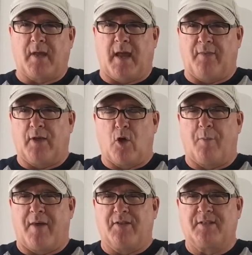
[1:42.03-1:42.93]
and they go
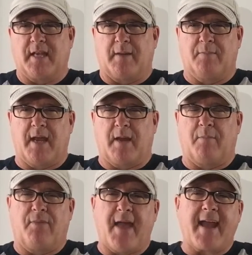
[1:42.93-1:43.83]
by the same
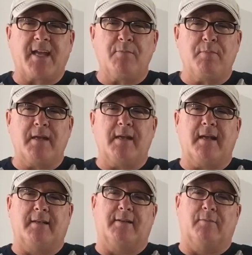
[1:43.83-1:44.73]
name, that can be
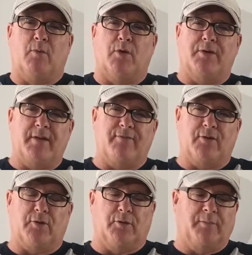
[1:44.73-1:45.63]
a little more
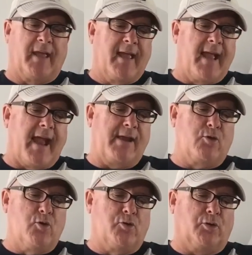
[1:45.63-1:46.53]
difficult. Hey
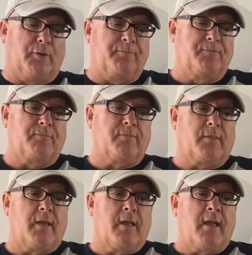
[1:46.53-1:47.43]
Google,
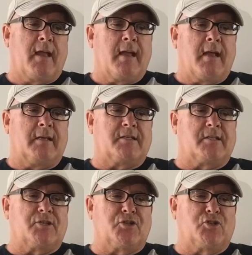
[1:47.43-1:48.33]
let's
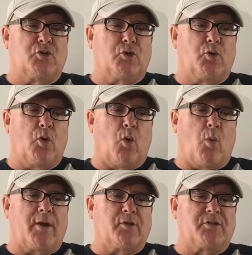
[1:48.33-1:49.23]
listen to
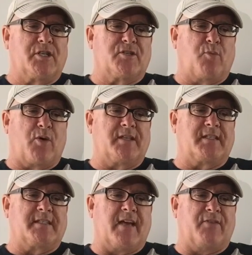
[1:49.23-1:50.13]

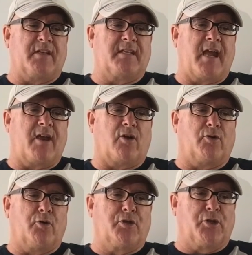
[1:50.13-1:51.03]
106.7
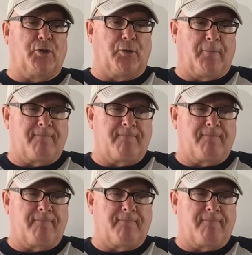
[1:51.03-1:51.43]
KROQ.